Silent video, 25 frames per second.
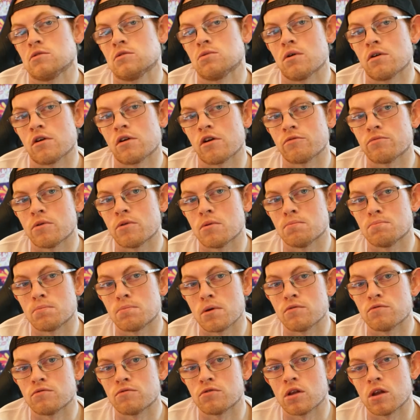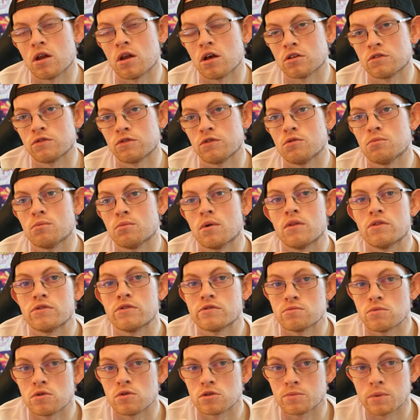to where I've been for the last few
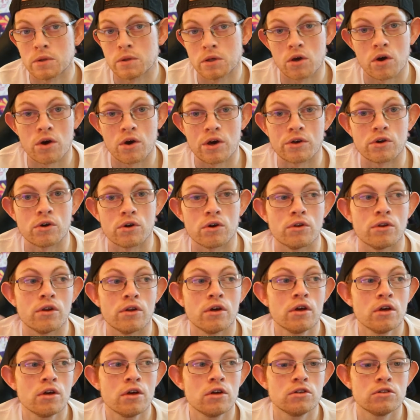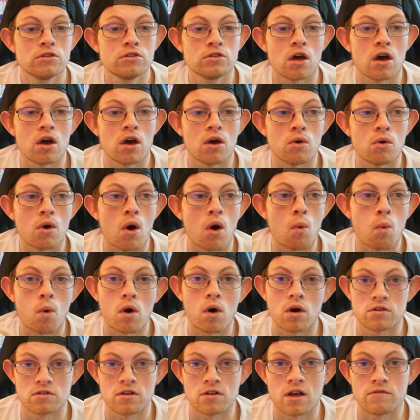months and what's been going on. So
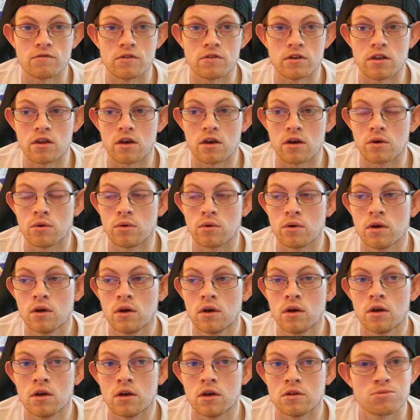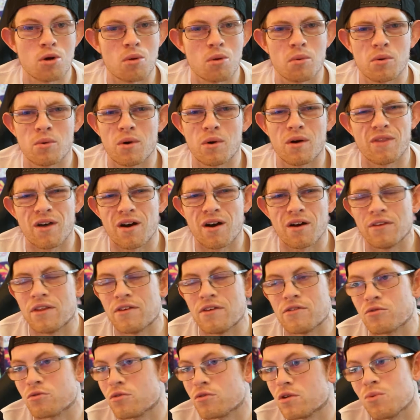watch that video. It's probably one that I'll
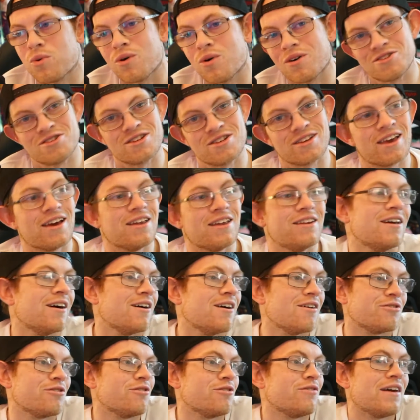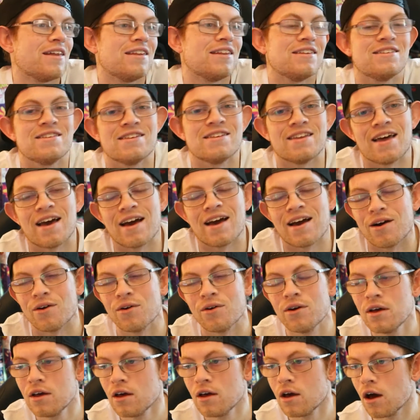never rewatch again after I've edited it out.
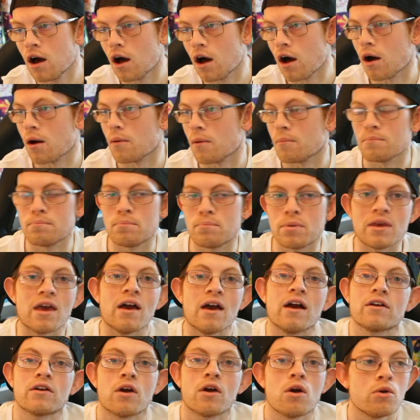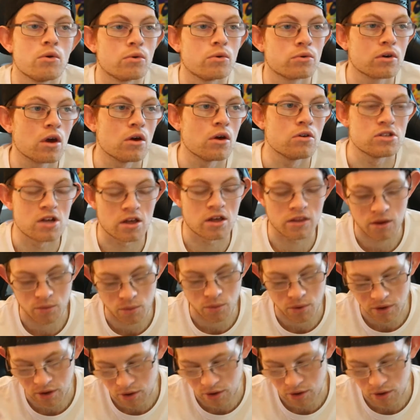But yeah, go check that one